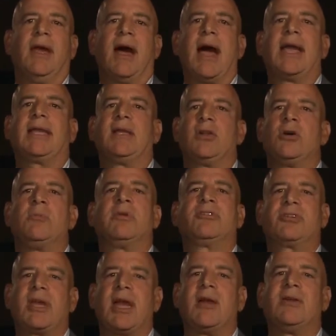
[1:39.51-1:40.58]
I can
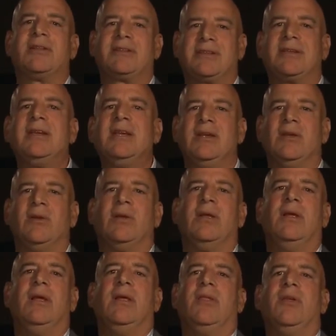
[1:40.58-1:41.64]
almost guarantee you
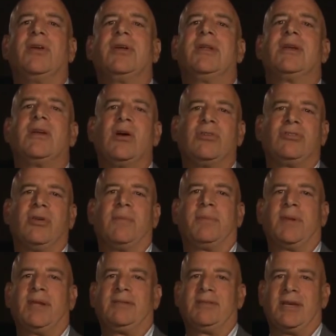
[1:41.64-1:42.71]
they're going to go
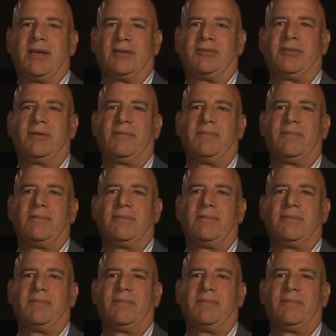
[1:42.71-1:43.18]
someplace else.